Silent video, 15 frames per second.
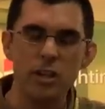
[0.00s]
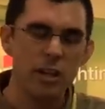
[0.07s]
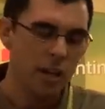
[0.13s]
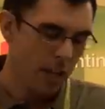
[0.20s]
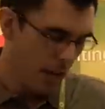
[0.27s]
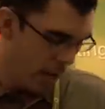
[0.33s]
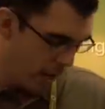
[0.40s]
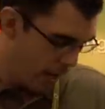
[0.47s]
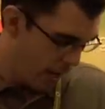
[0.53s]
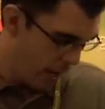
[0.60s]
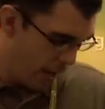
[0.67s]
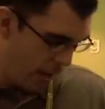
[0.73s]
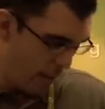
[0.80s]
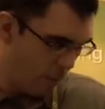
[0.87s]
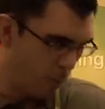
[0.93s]

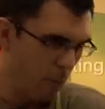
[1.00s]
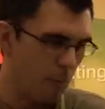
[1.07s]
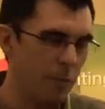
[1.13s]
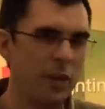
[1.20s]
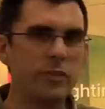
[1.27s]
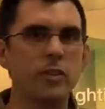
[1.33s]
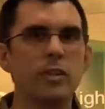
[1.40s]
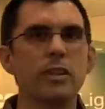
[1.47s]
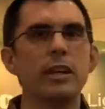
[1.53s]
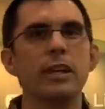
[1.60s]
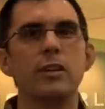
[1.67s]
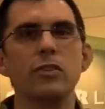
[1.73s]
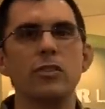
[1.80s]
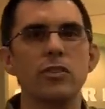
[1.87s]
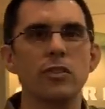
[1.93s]
Um, basically,
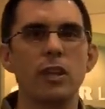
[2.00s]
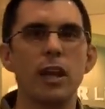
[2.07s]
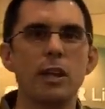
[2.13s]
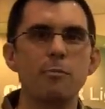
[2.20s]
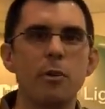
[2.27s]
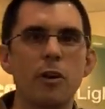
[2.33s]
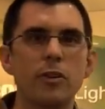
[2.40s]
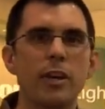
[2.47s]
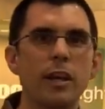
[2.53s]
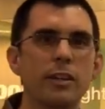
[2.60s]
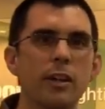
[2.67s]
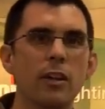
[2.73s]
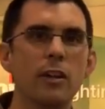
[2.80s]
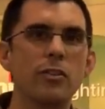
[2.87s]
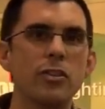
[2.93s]
it uses a light bar
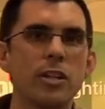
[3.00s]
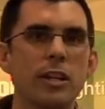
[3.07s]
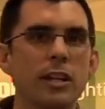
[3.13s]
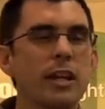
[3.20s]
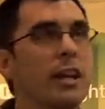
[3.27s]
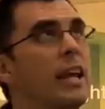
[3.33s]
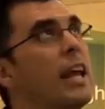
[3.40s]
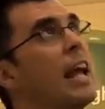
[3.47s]
technology in it,